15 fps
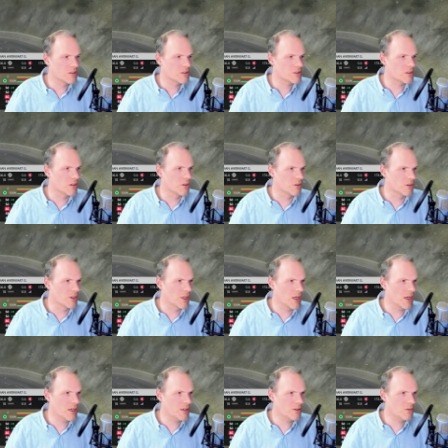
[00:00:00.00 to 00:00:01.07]
So
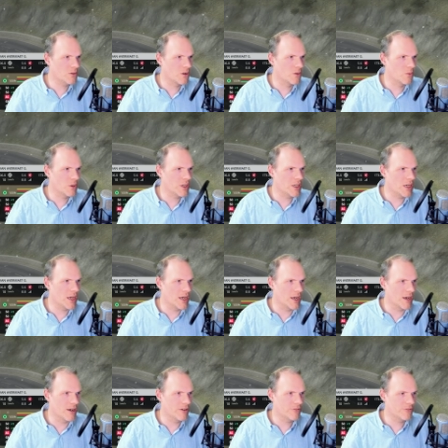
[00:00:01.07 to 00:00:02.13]
now we
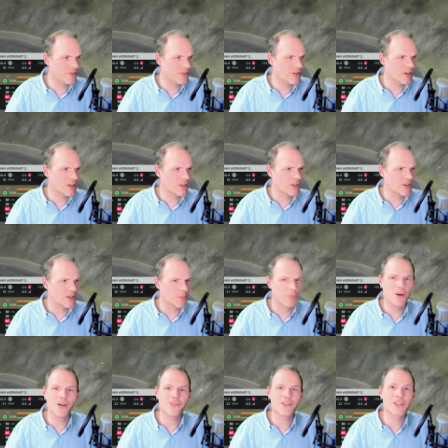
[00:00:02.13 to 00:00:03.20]
have the
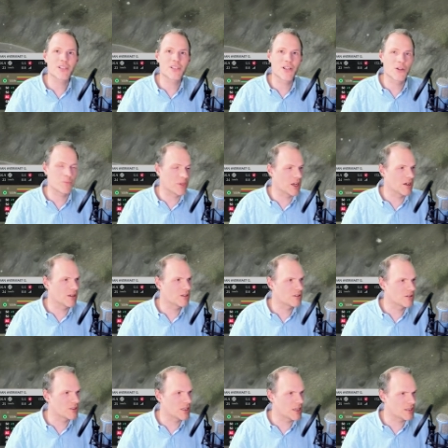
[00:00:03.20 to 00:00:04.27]
perfect slope here
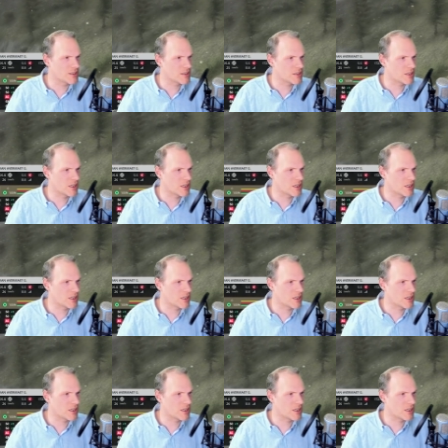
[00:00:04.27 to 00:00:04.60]
to test.